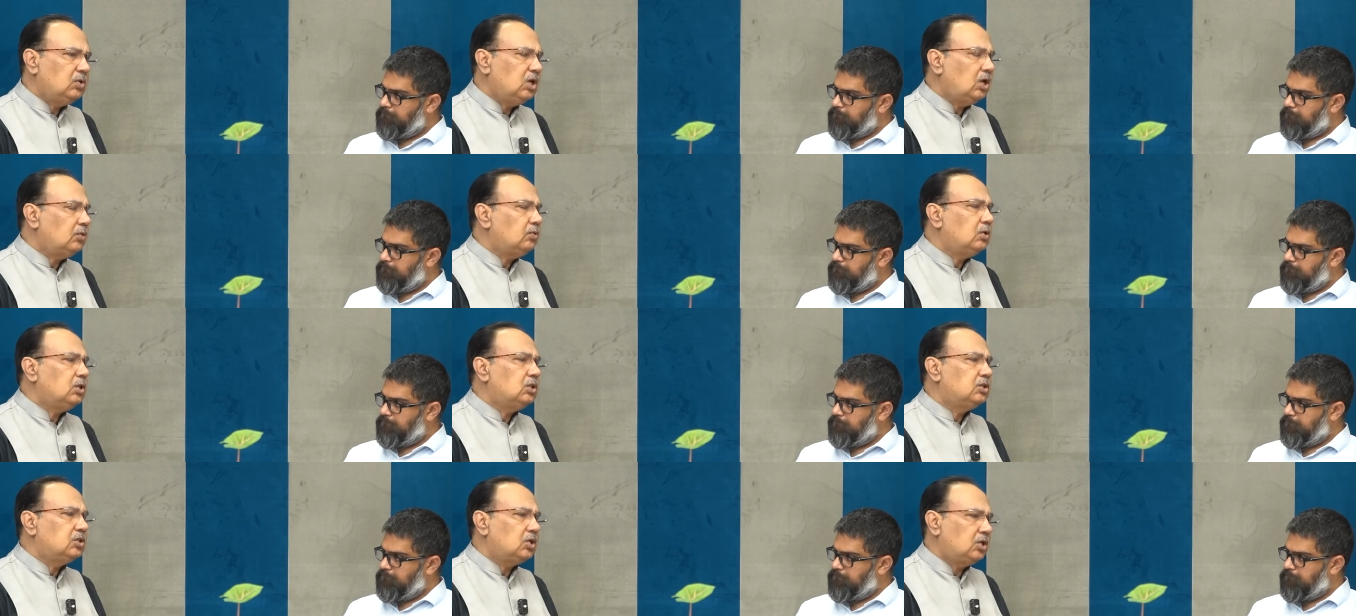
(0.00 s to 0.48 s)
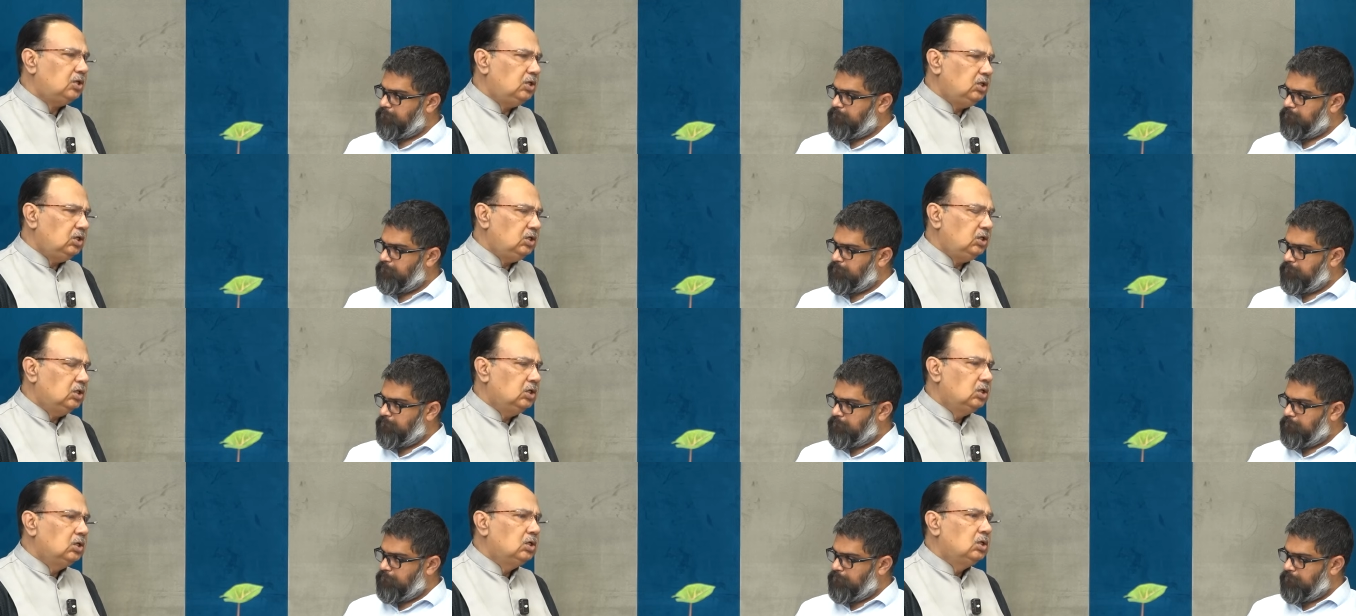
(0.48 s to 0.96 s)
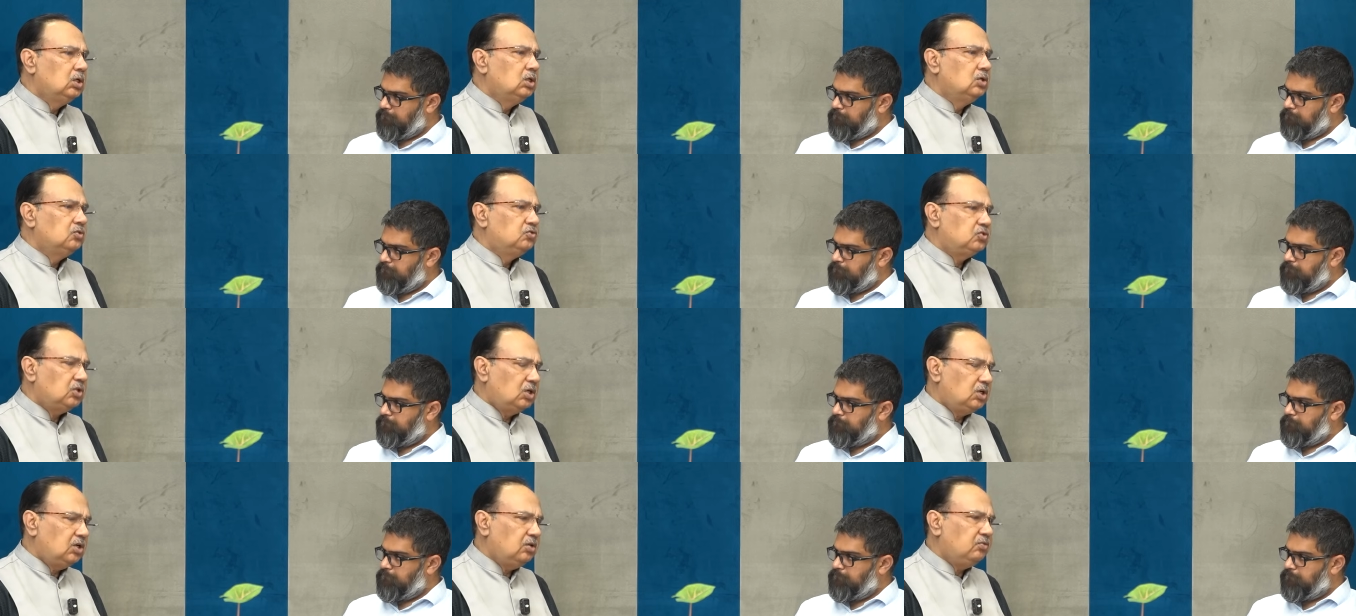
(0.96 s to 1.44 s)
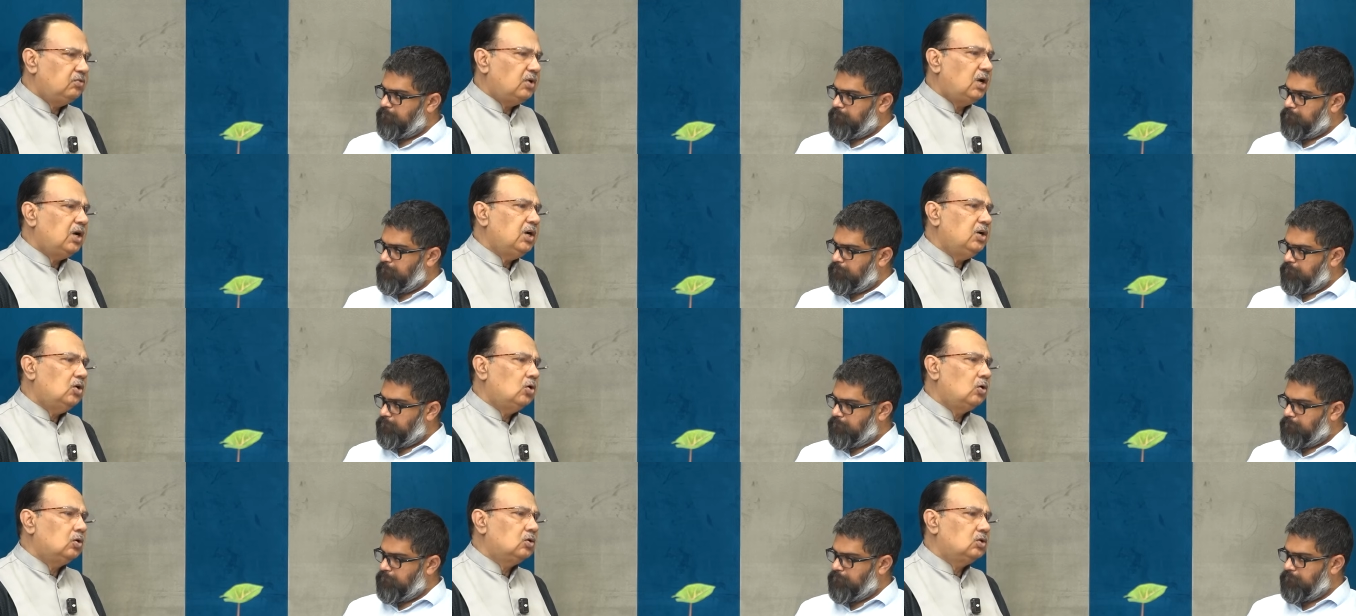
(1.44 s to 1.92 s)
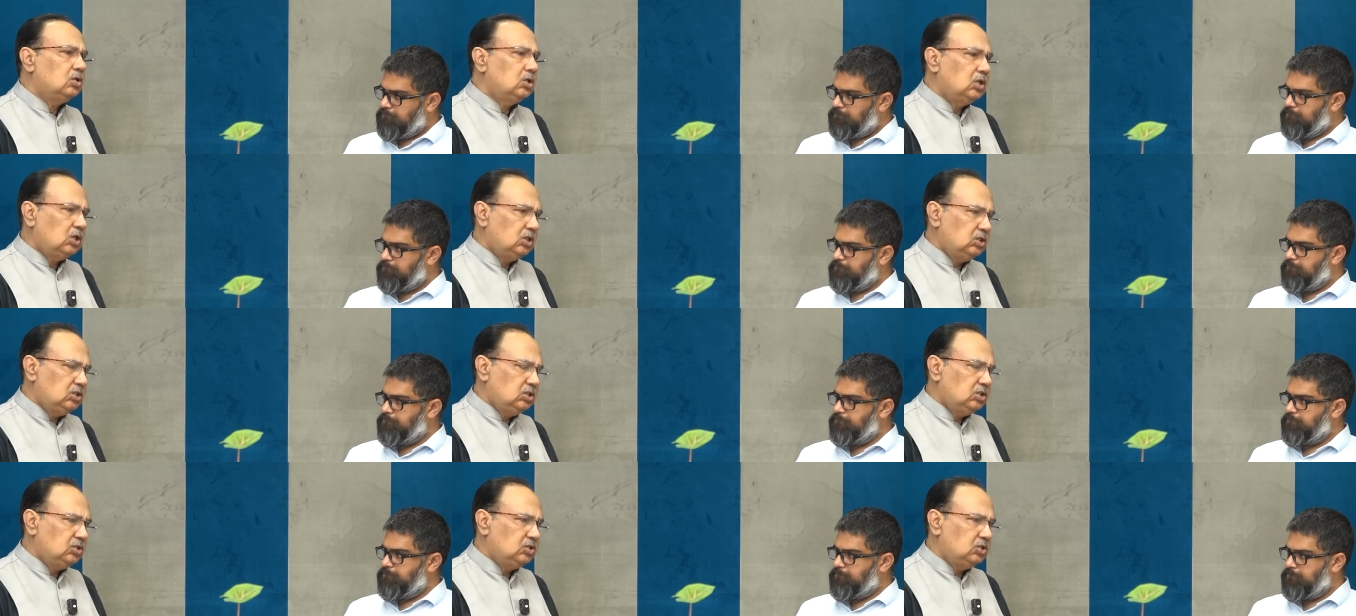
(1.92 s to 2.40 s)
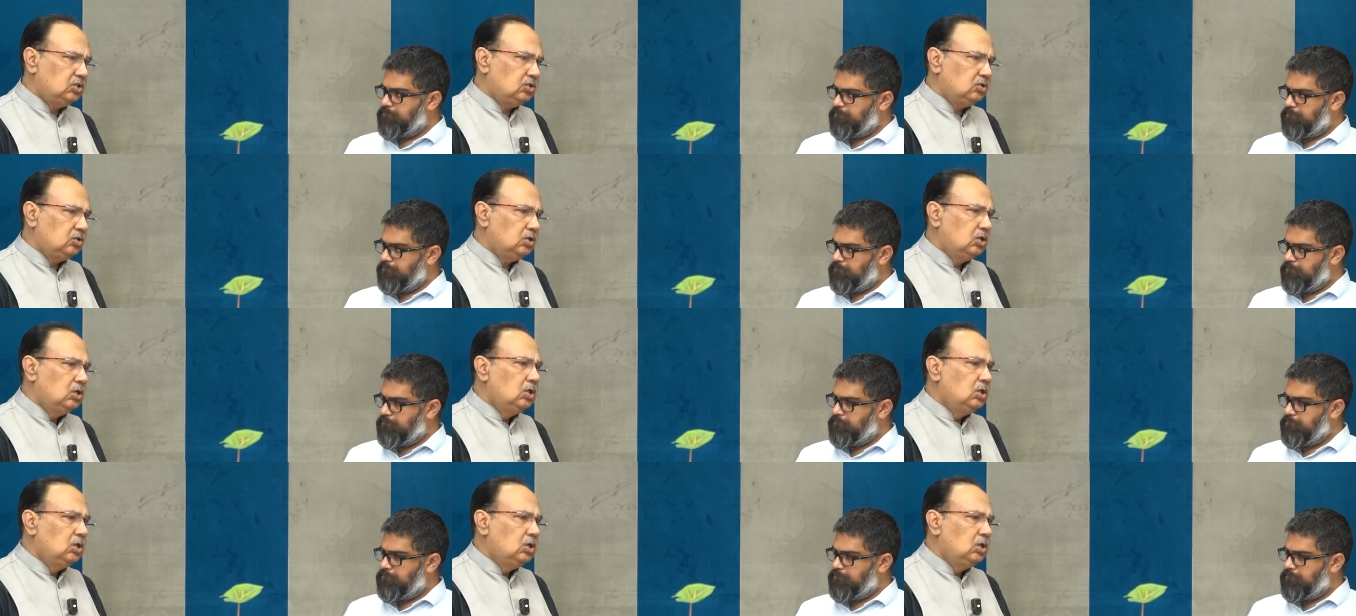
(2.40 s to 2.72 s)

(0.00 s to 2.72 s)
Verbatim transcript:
Speaker 1: level 3 certified organization.